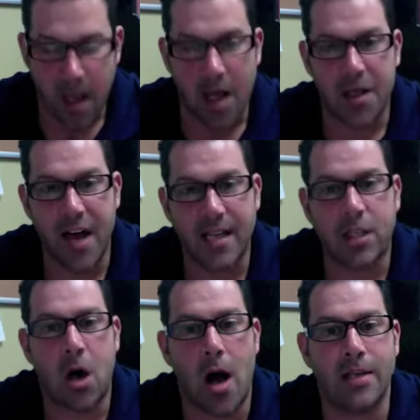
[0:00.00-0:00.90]

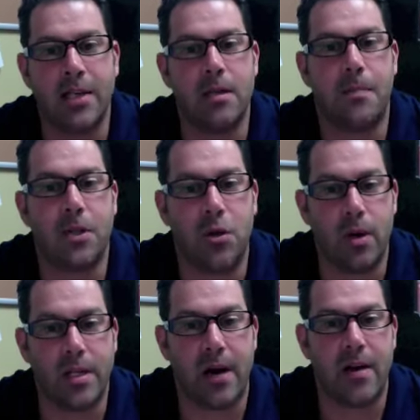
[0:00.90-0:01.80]
thus causing the
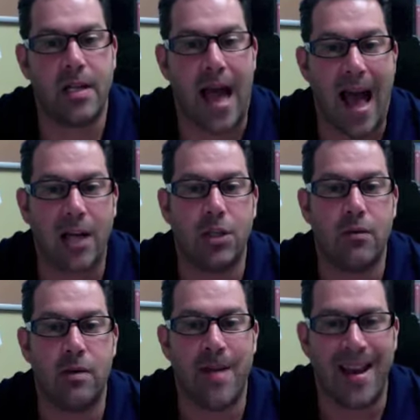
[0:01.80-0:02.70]
pituitary to actually
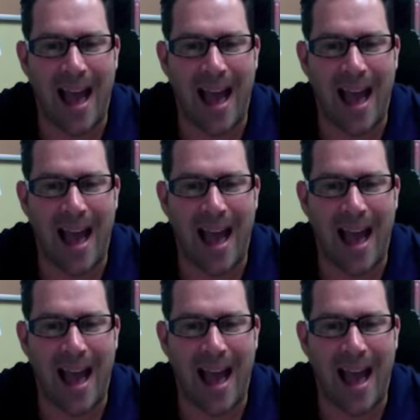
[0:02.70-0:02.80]
remain